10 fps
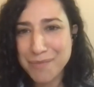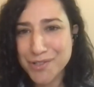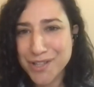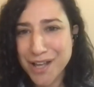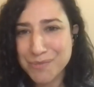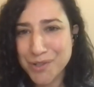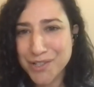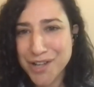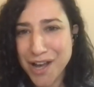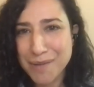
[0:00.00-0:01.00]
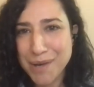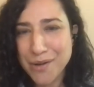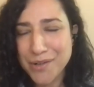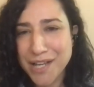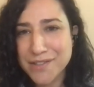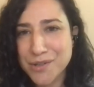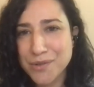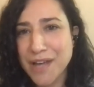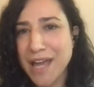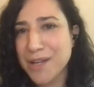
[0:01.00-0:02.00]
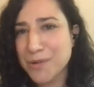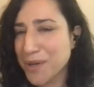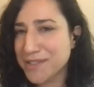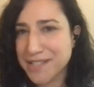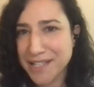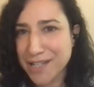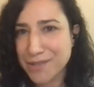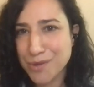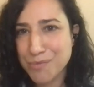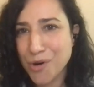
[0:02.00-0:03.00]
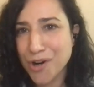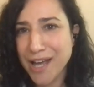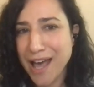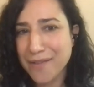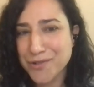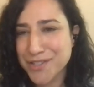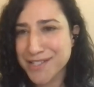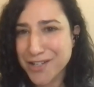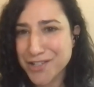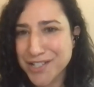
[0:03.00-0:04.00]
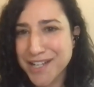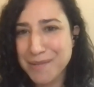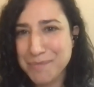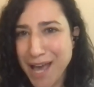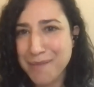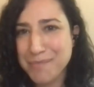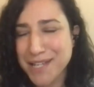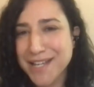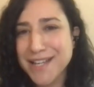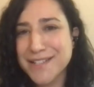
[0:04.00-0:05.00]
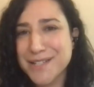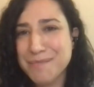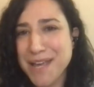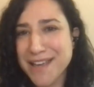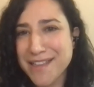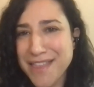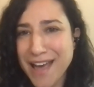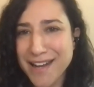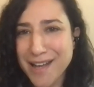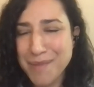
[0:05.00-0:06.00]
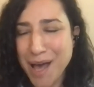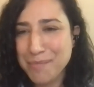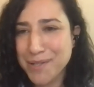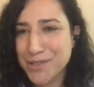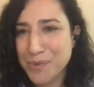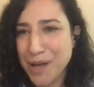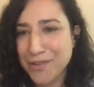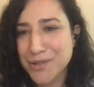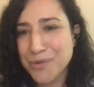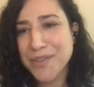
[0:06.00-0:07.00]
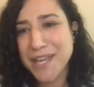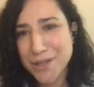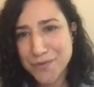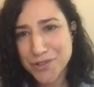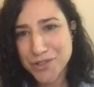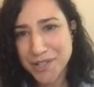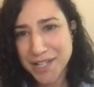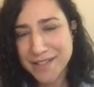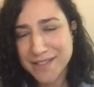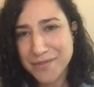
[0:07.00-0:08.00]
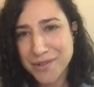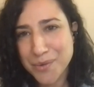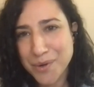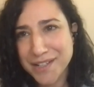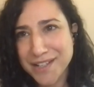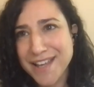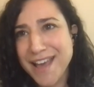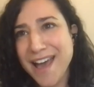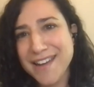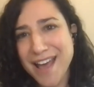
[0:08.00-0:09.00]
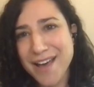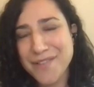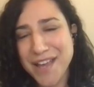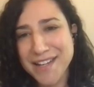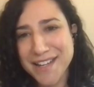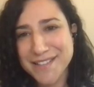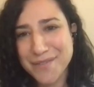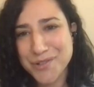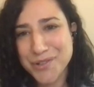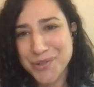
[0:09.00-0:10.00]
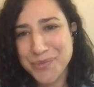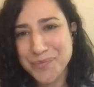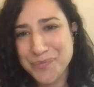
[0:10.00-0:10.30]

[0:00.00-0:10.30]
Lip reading: There's lots more to talk about. And so if anyone wants to connect with Maura after the session, I'd be happy to make that happen as well. So thank you for joining us, everyone, and have a nice afternoon.